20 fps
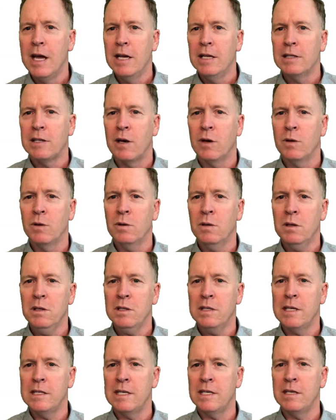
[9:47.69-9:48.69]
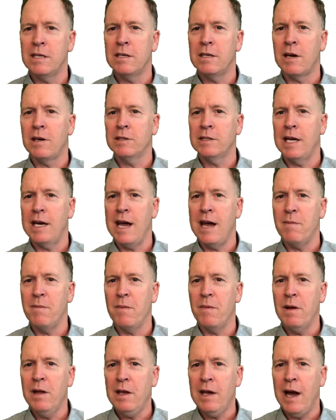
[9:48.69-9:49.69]
So since this is all set
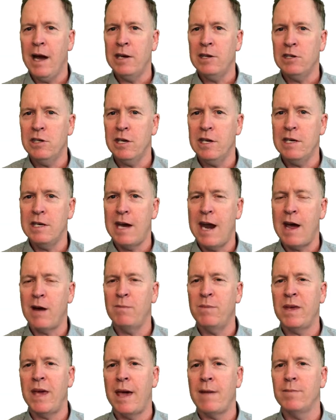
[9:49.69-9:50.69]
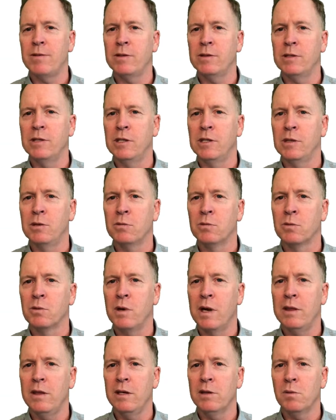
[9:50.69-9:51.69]
up, I should now be able to
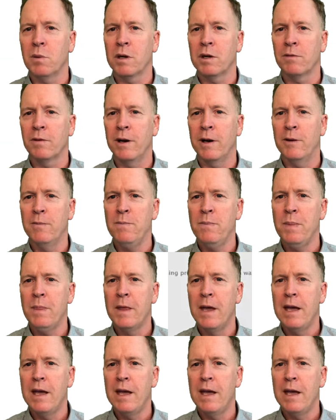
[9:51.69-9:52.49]
run this workflow.